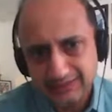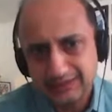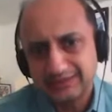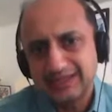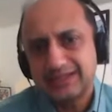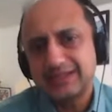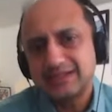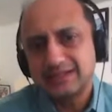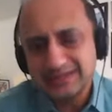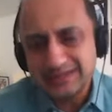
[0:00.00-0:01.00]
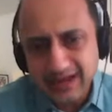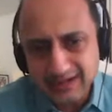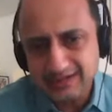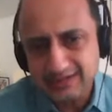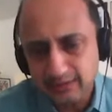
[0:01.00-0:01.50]
Uh, they can
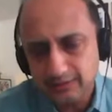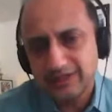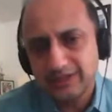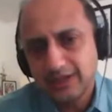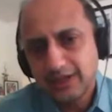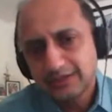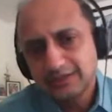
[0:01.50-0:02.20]
start serving